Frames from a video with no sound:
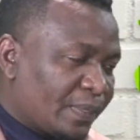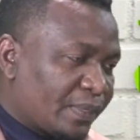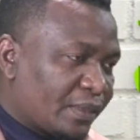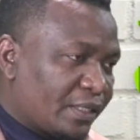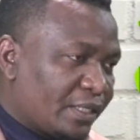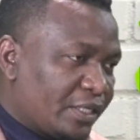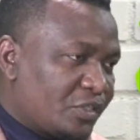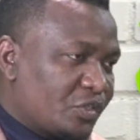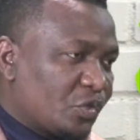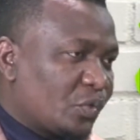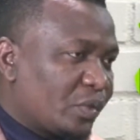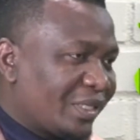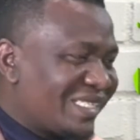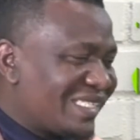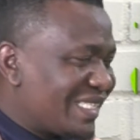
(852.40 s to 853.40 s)
issued
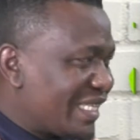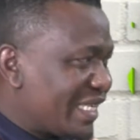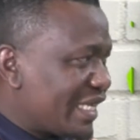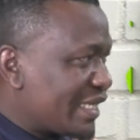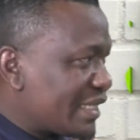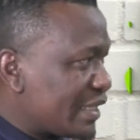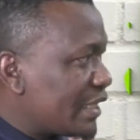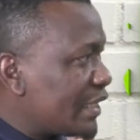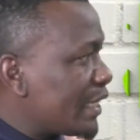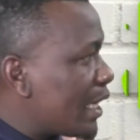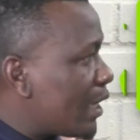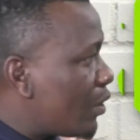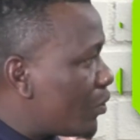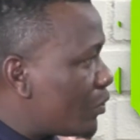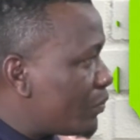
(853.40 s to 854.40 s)
with these tickets in their
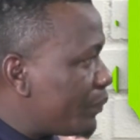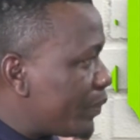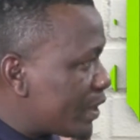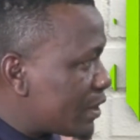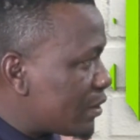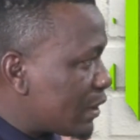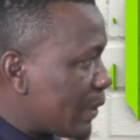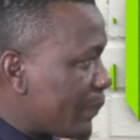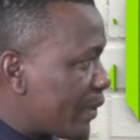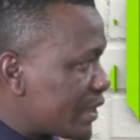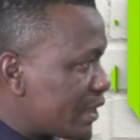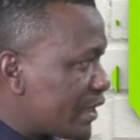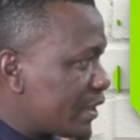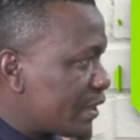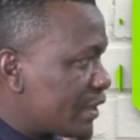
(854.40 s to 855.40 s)
own personal
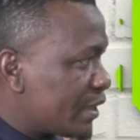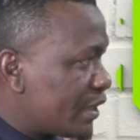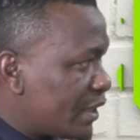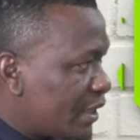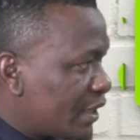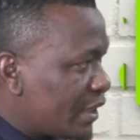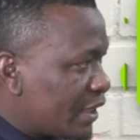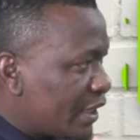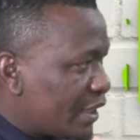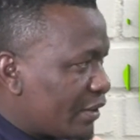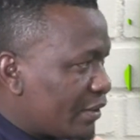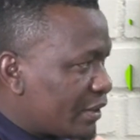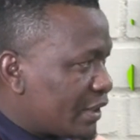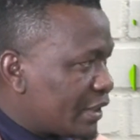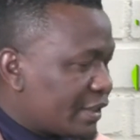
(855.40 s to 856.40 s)
capacities and
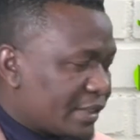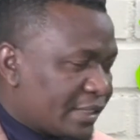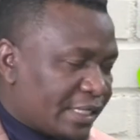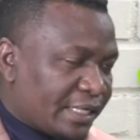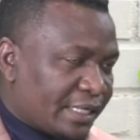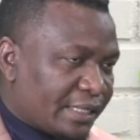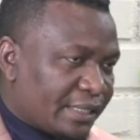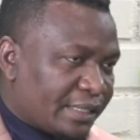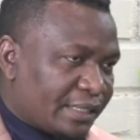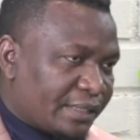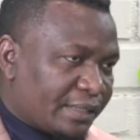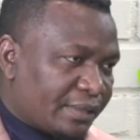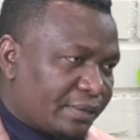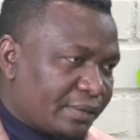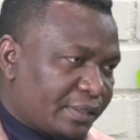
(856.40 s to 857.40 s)
not as
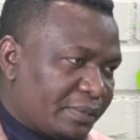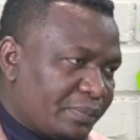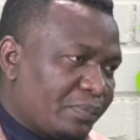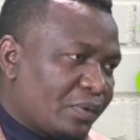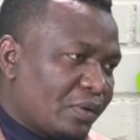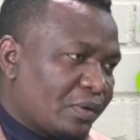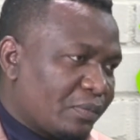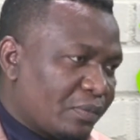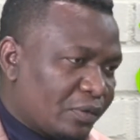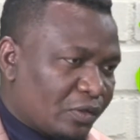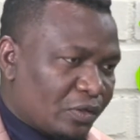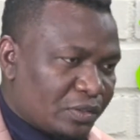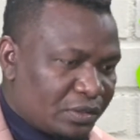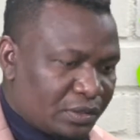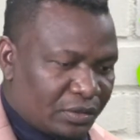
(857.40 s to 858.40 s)

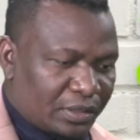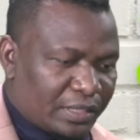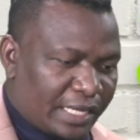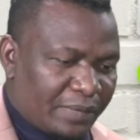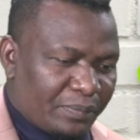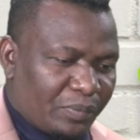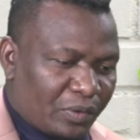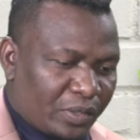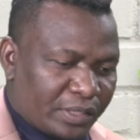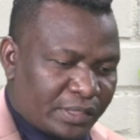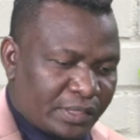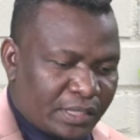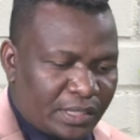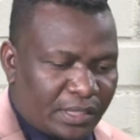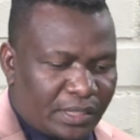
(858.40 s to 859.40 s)
not their employers.
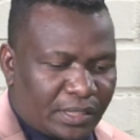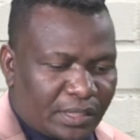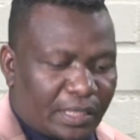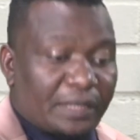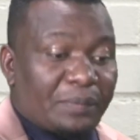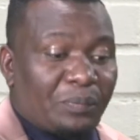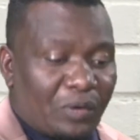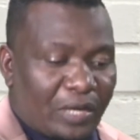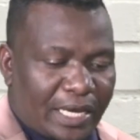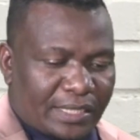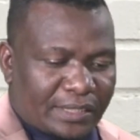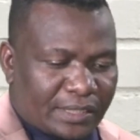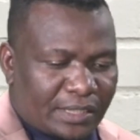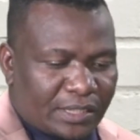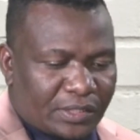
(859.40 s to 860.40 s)

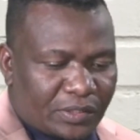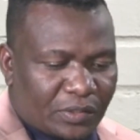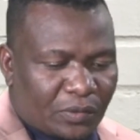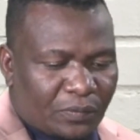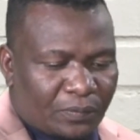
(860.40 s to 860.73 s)
So